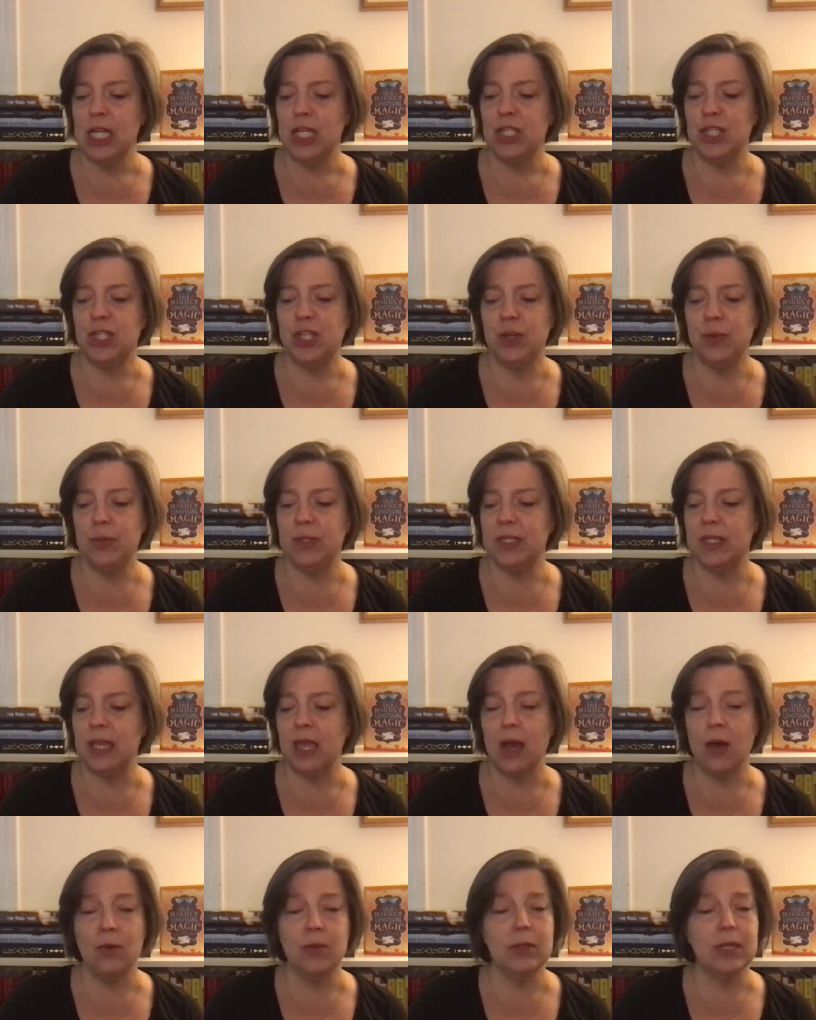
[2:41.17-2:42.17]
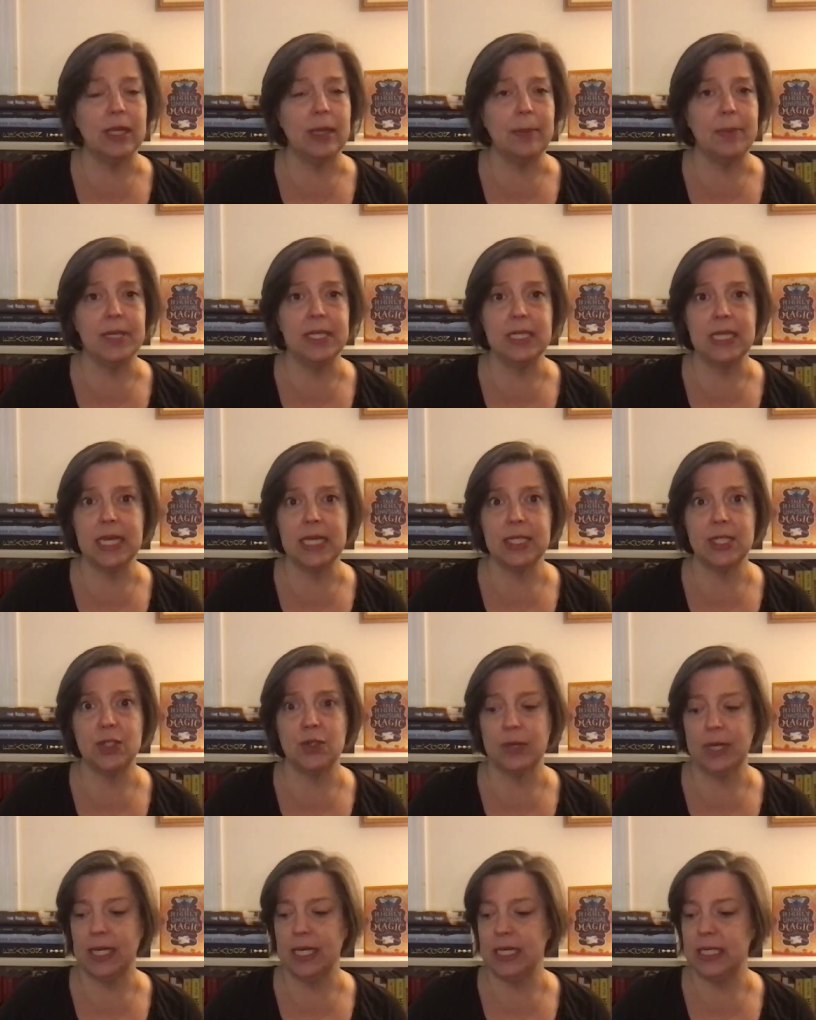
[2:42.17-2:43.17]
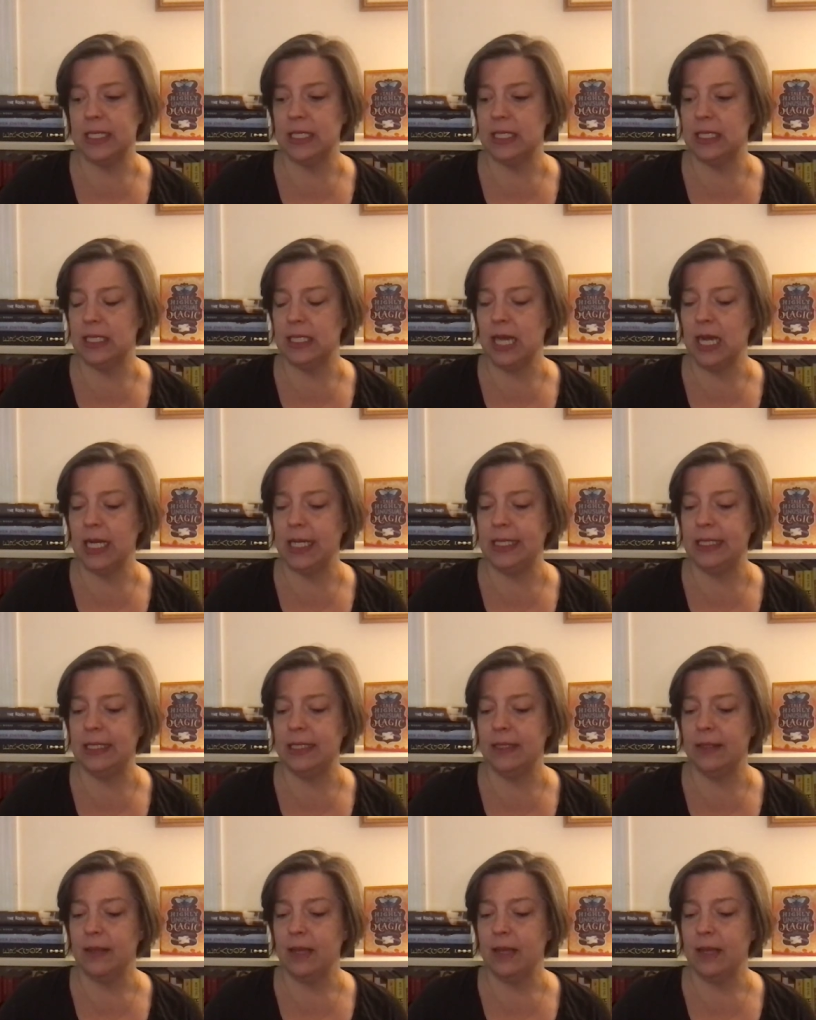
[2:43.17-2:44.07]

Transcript: She was the only pedestrian in sight.